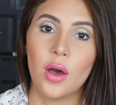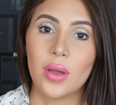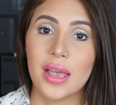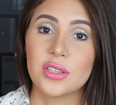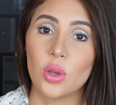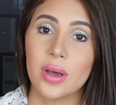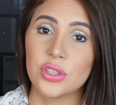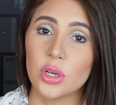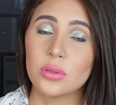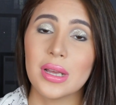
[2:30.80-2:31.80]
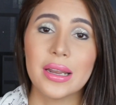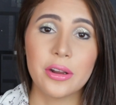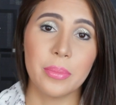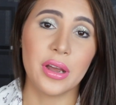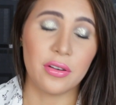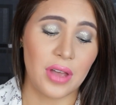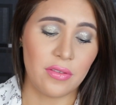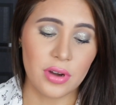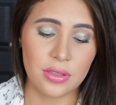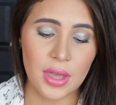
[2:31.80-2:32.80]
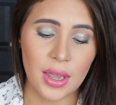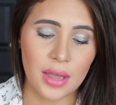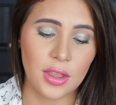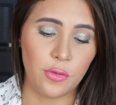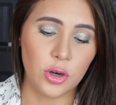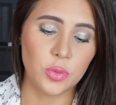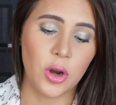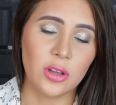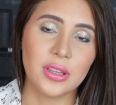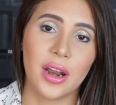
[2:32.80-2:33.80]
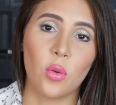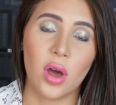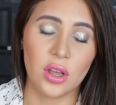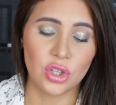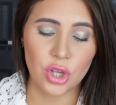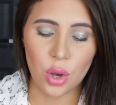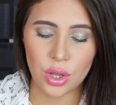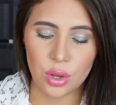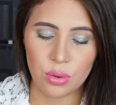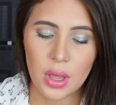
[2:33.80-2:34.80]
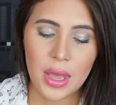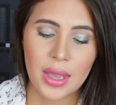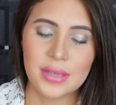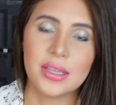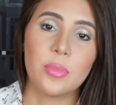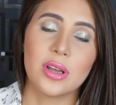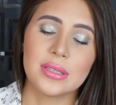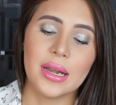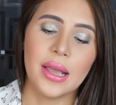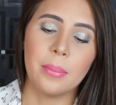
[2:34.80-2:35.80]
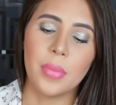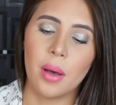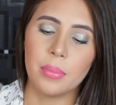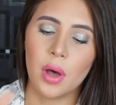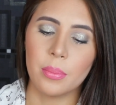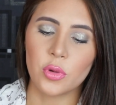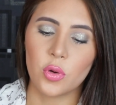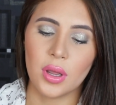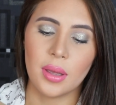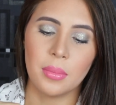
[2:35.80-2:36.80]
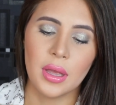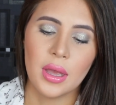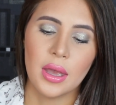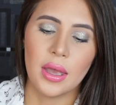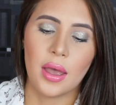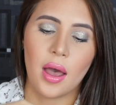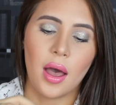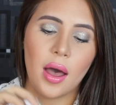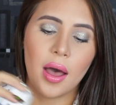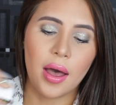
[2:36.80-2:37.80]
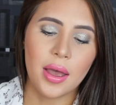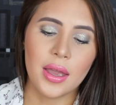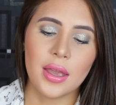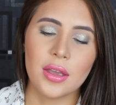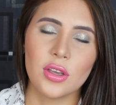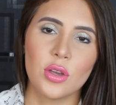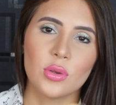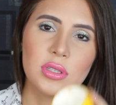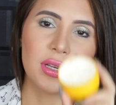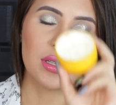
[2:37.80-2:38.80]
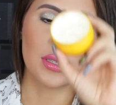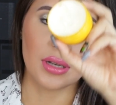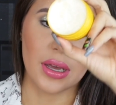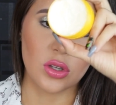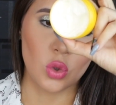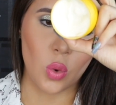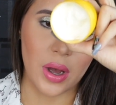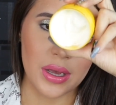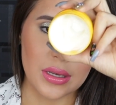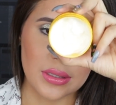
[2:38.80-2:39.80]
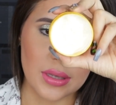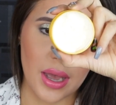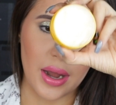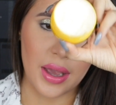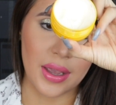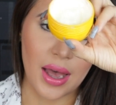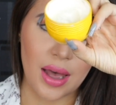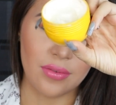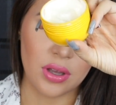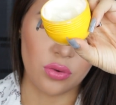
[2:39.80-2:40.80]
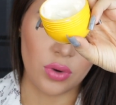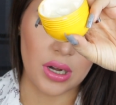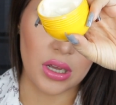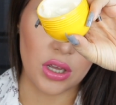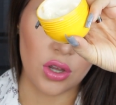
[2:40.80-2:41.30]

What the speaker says: Okay, so I chose a little bit of everything, and the first product that I want to show you is the Brazilian Balm Balm Cream. I used this like twice, and I haven't really